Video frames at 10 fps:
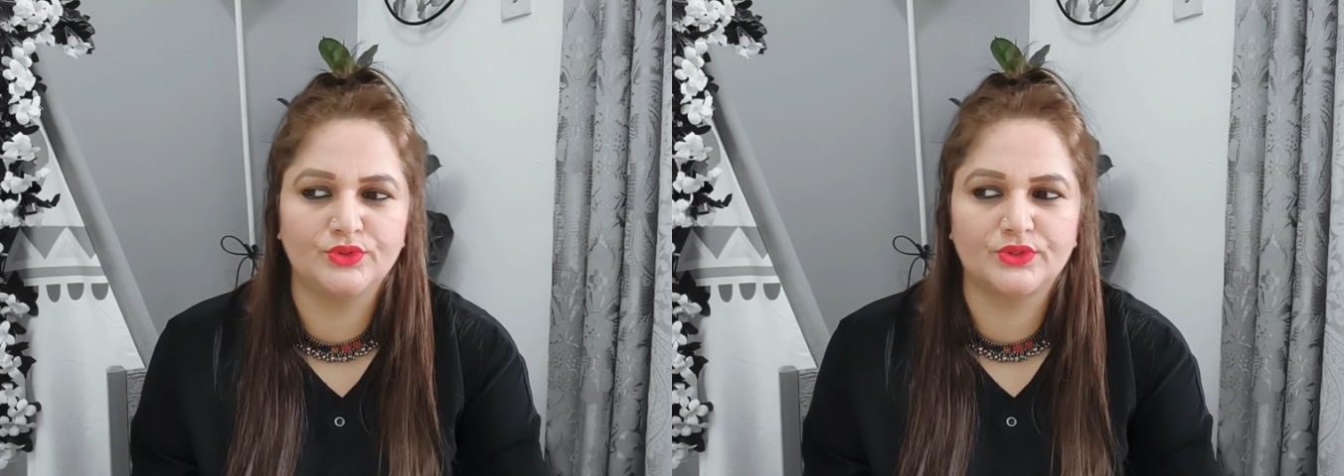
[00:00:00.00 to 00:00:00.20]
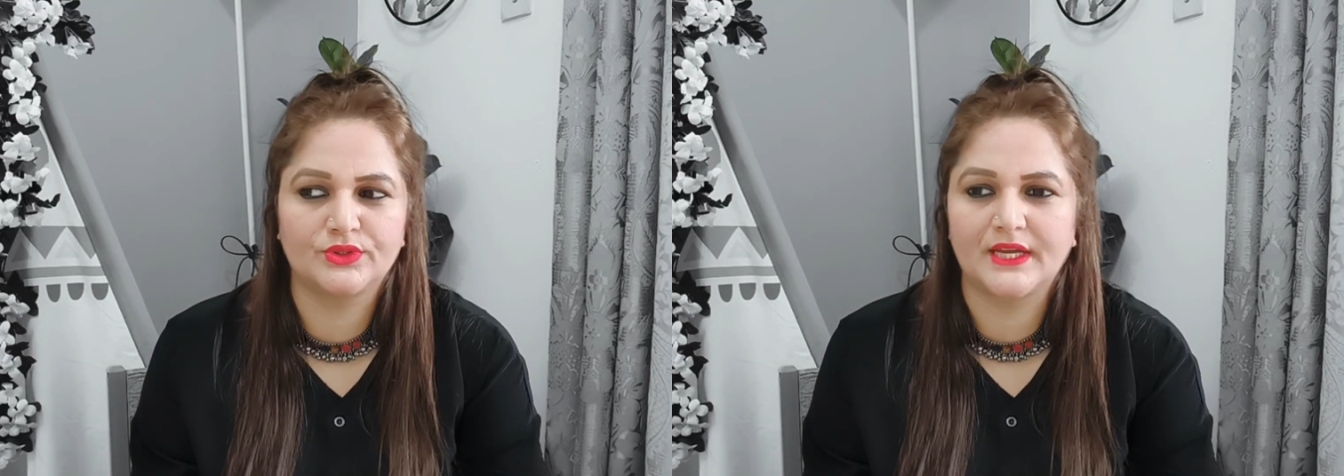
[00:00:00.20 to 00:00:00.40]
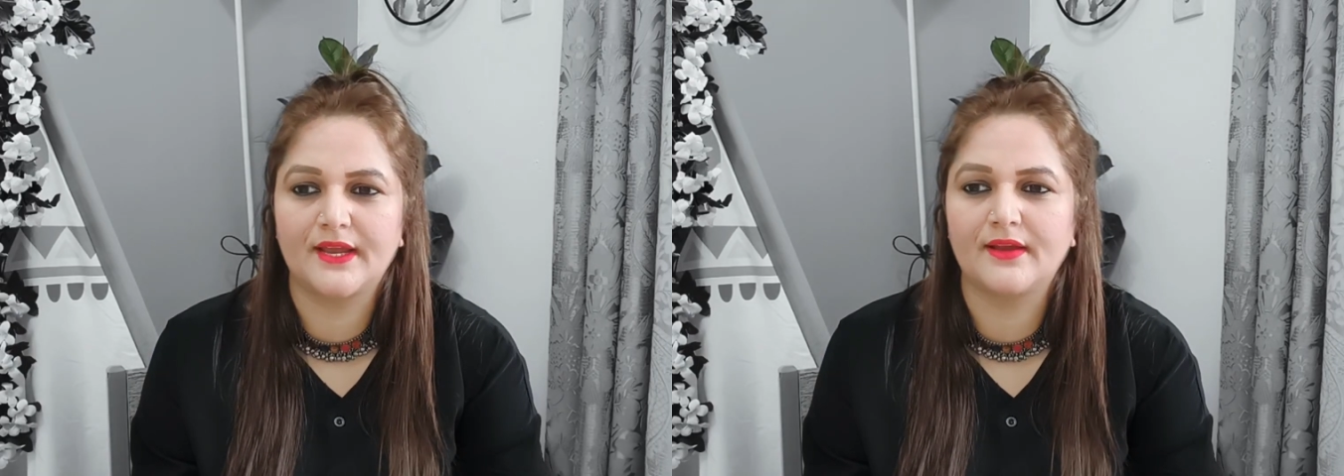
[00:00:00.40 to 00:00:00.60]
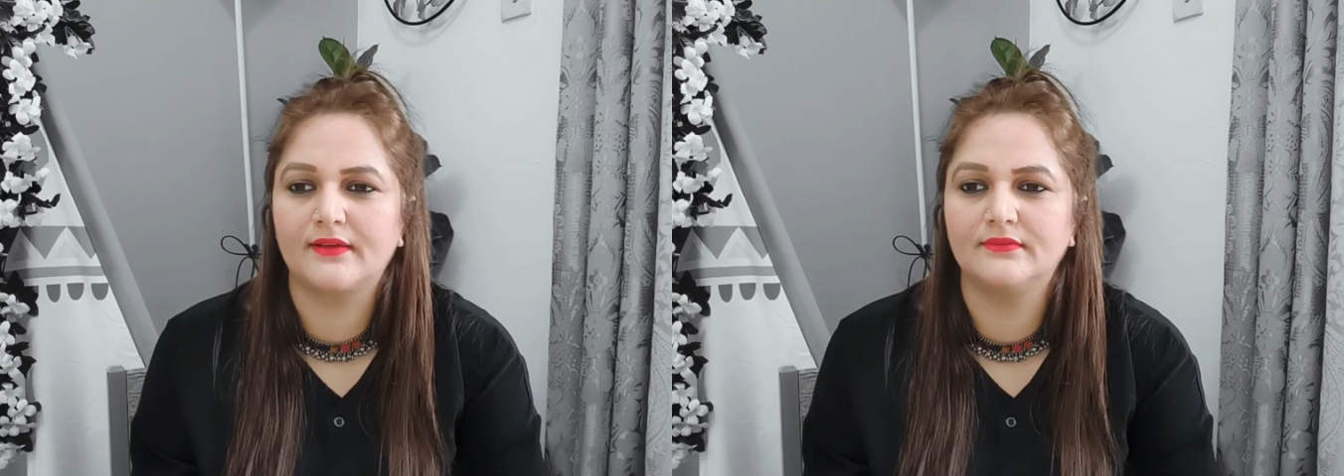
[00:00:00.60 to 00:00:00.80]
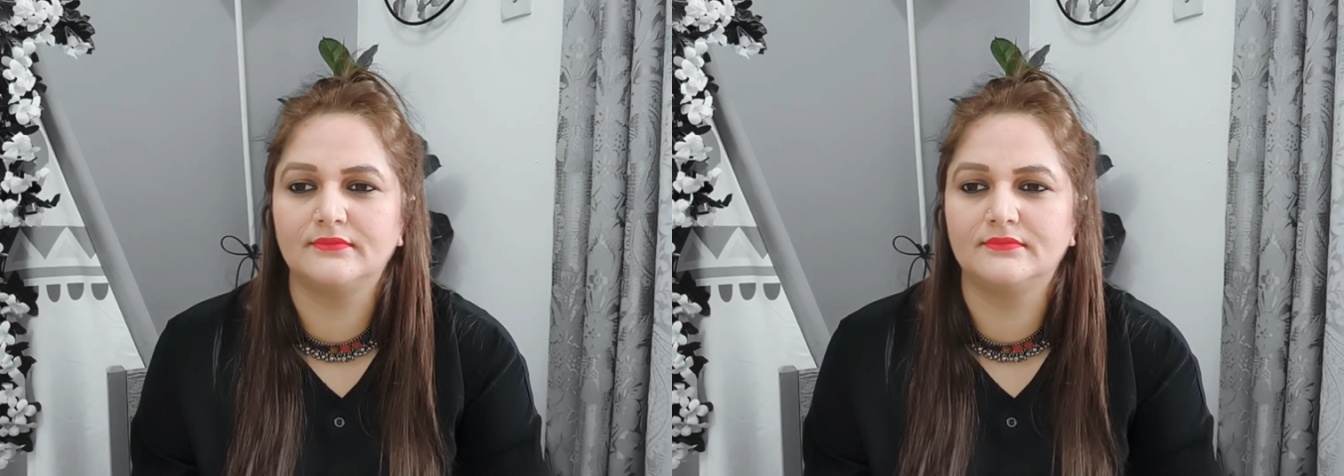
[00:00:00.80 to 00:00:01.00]
You
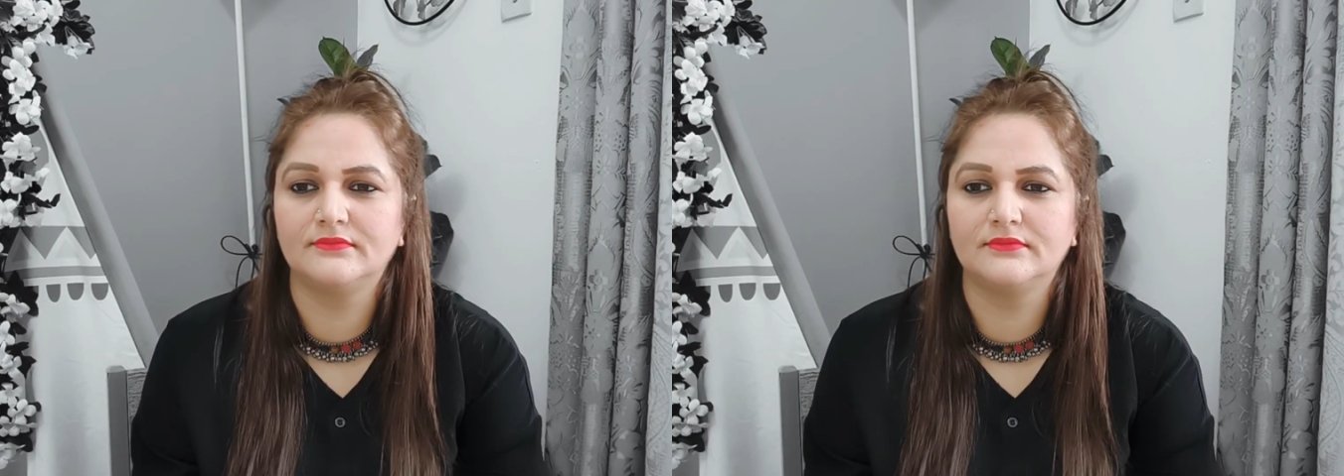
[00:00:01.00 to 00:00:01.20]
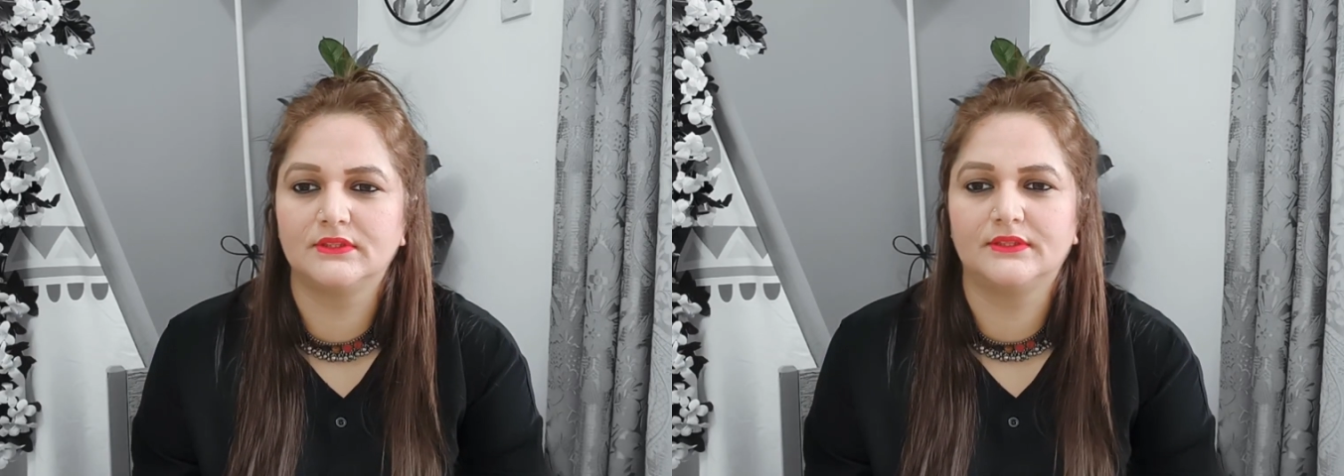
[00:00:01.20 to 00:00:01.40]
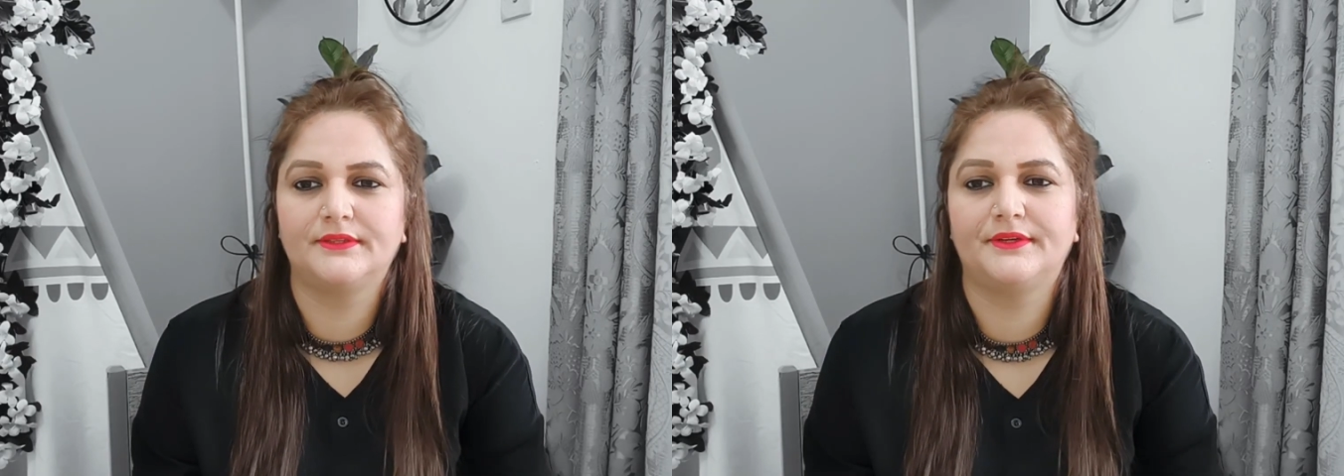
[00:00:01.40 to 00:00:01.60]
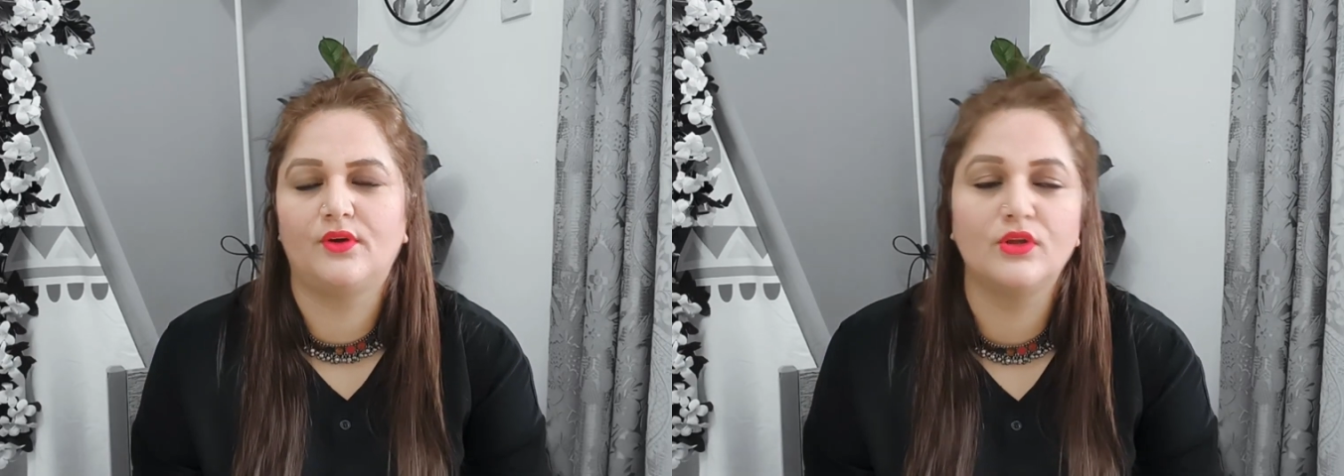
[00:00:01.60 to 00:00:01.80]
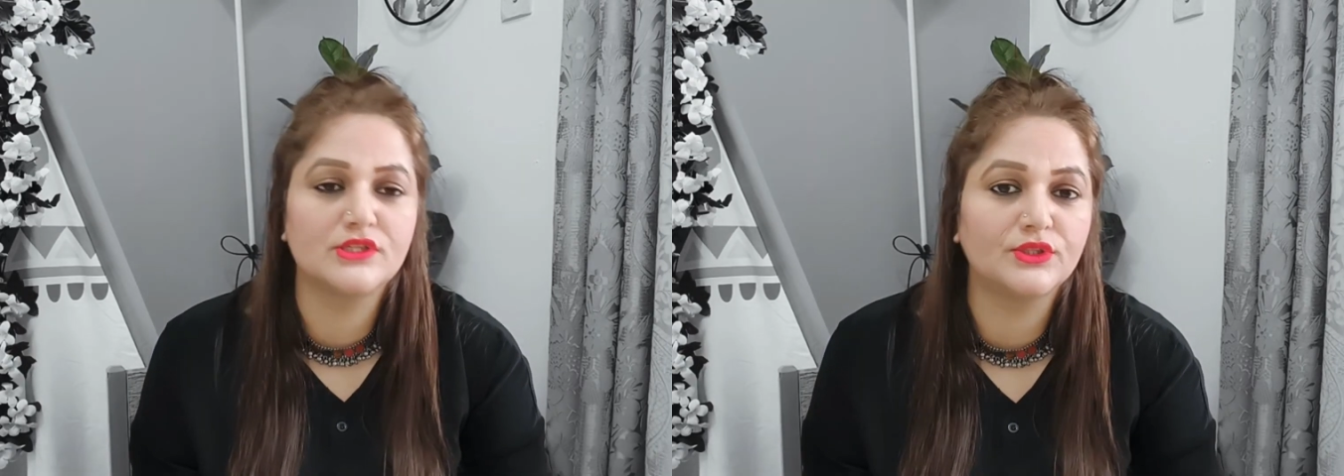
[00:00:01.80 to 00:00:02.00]
can
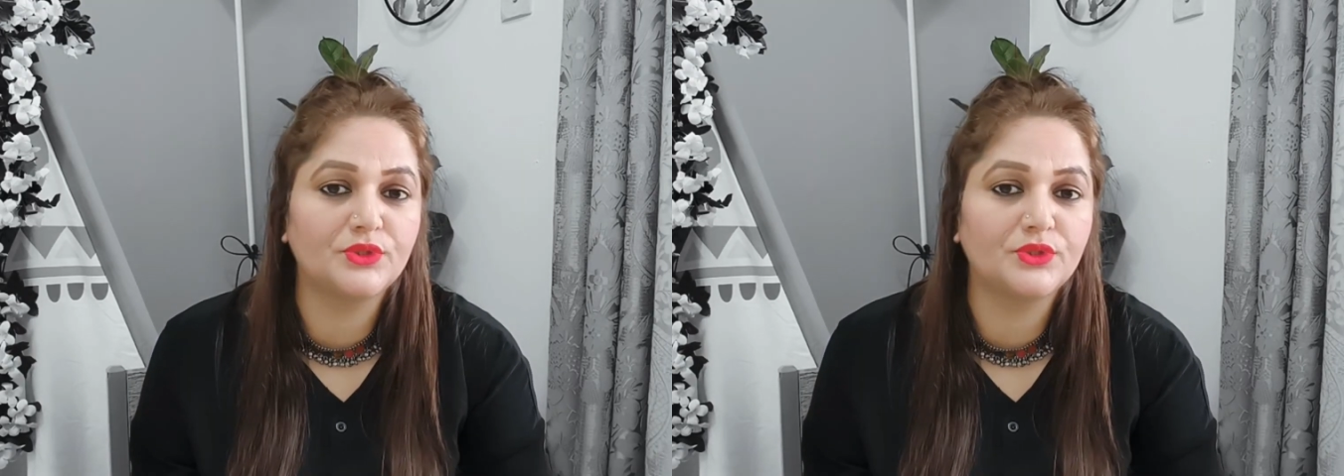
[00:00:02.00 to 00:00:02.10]
also